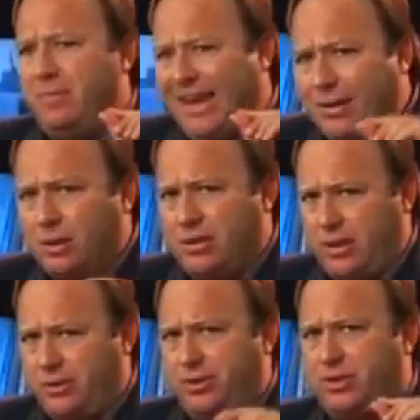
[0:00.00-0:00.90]

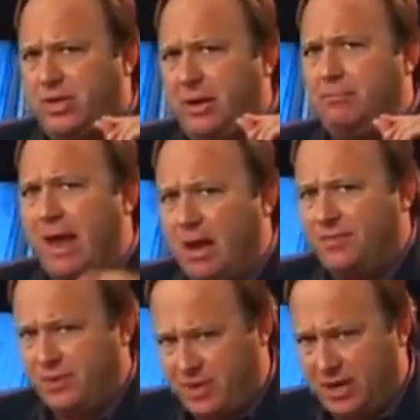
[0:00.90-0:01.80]
entities, the same
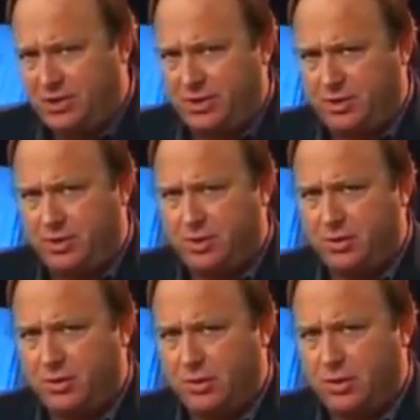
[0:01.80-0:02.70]
manifestations.
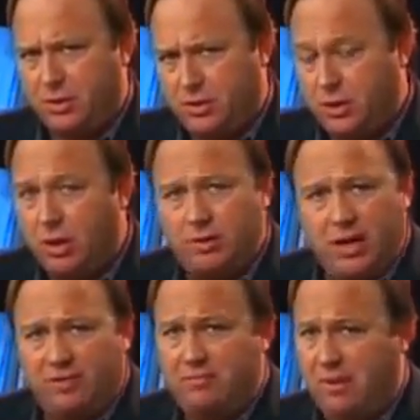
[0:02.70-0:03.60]
So don't
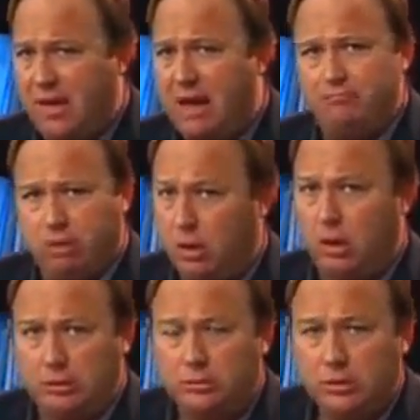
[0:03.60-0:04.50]
give me that
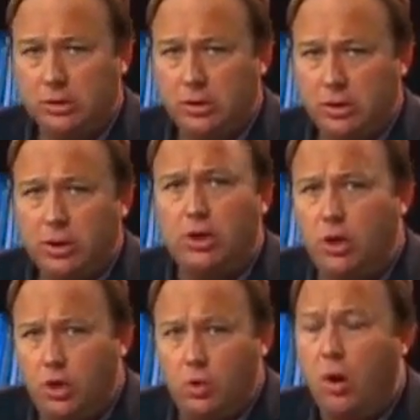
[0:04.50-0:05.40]
bull.
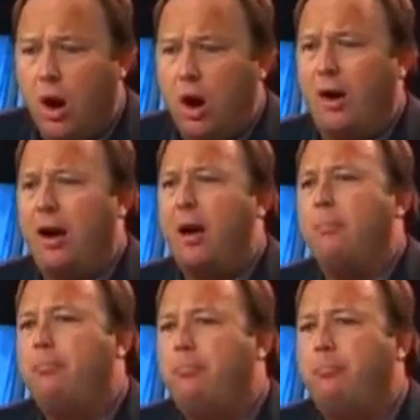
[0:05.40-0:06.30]
You are
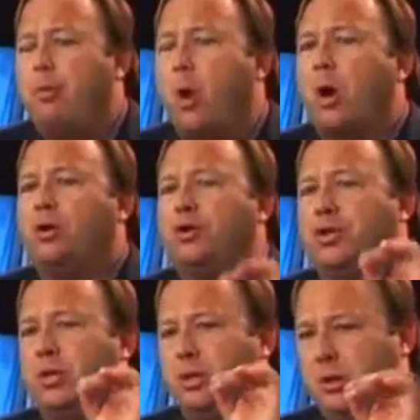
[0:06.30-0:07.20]

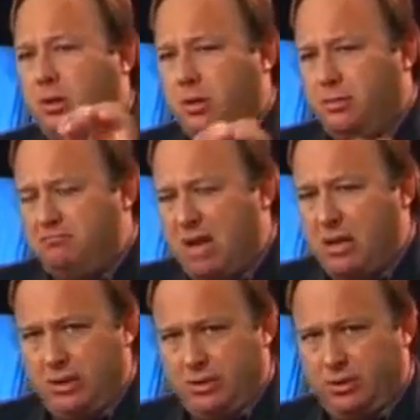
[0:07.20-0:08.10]
porch
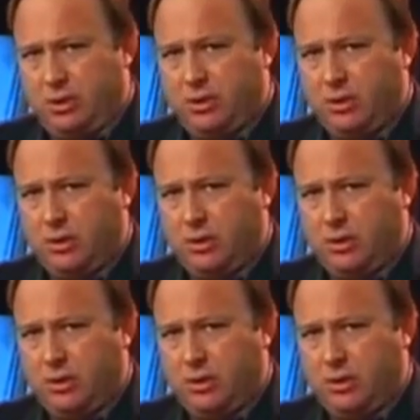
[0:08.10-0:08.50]
minions.